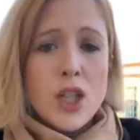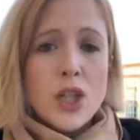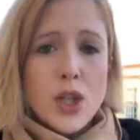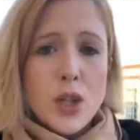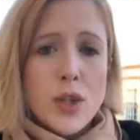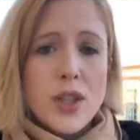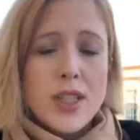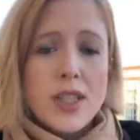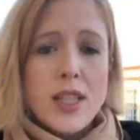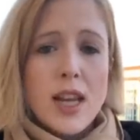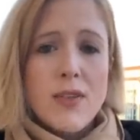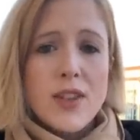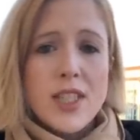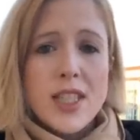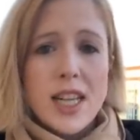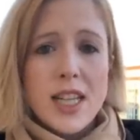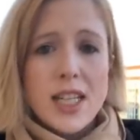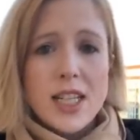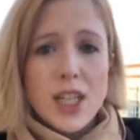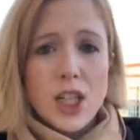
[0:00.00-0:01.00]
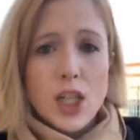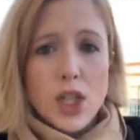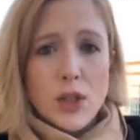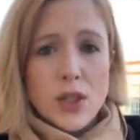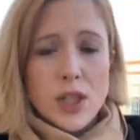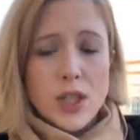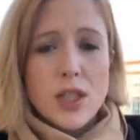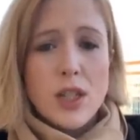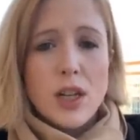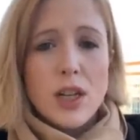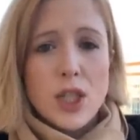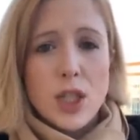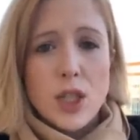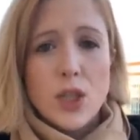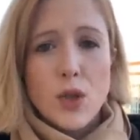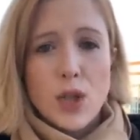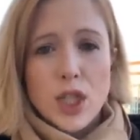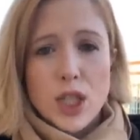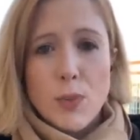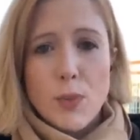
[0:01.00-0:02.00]
to this devastating news are
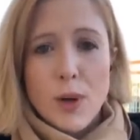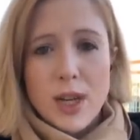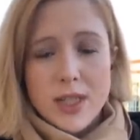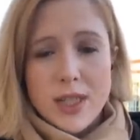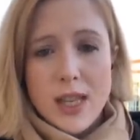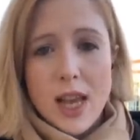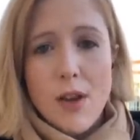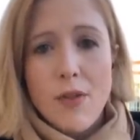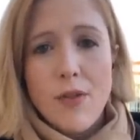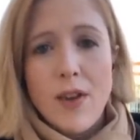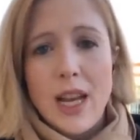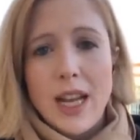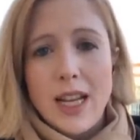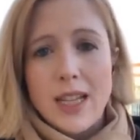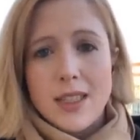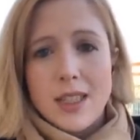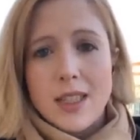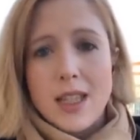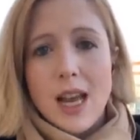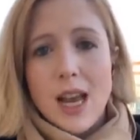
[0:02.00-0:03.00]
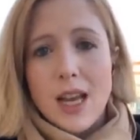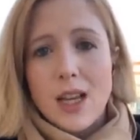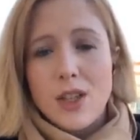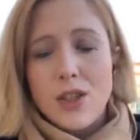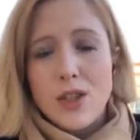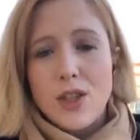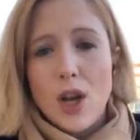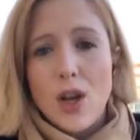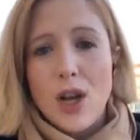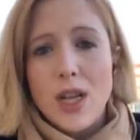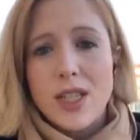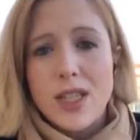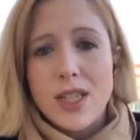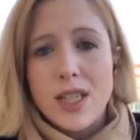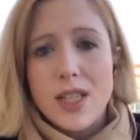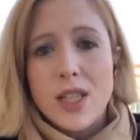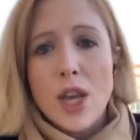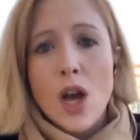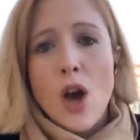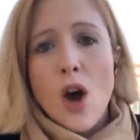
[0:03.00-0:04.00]
starting to express their feelings and their condolences
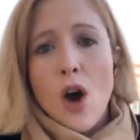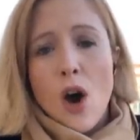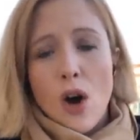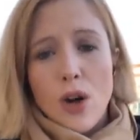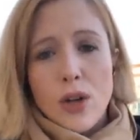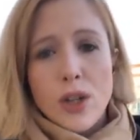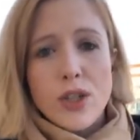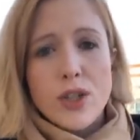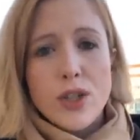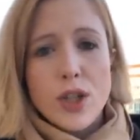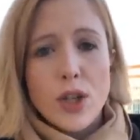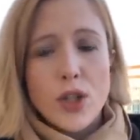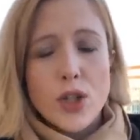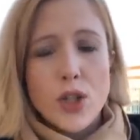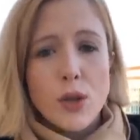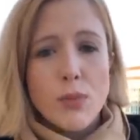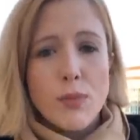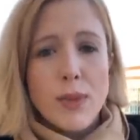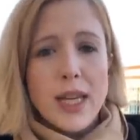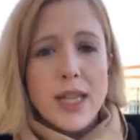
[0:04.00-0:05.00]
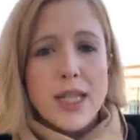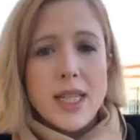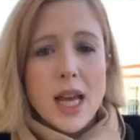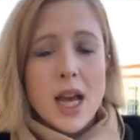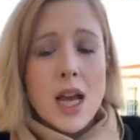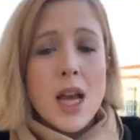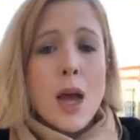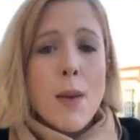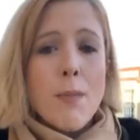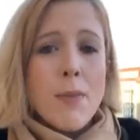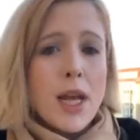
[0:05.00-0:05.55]
on social media.